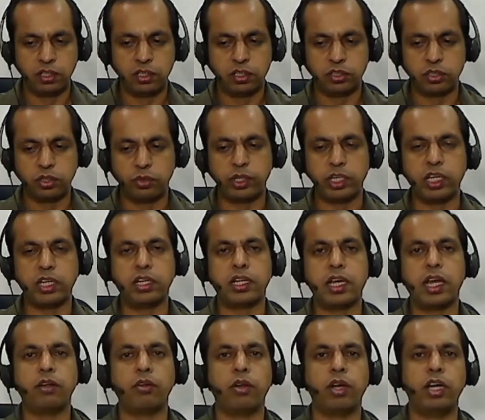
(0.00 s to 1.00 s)
So we can
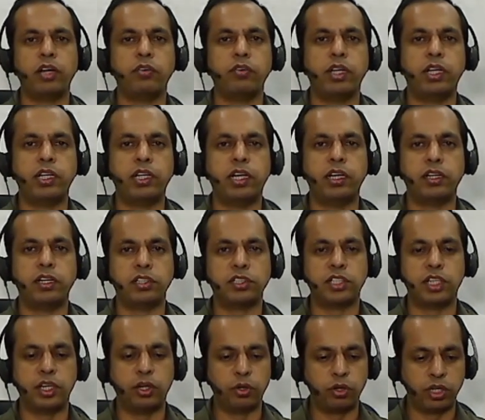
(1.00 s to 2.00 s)
calculate when it enters
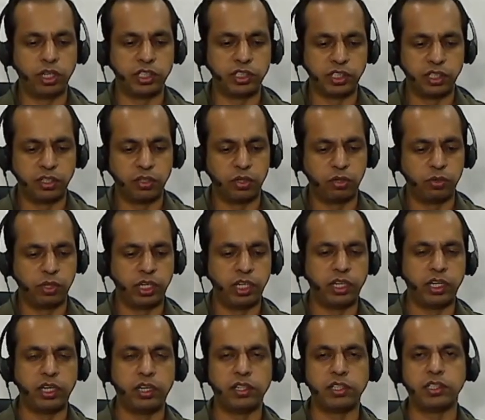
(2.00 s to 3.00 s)
triode region or when
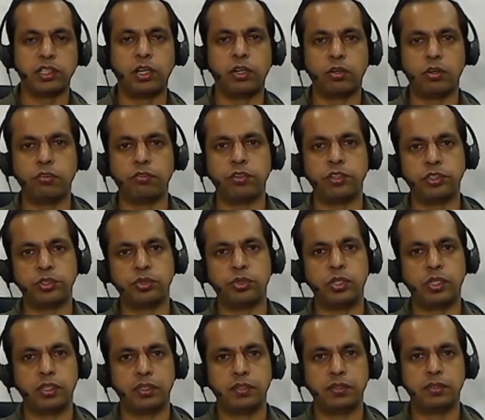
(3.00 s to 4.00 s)
it enters cutoff and so on.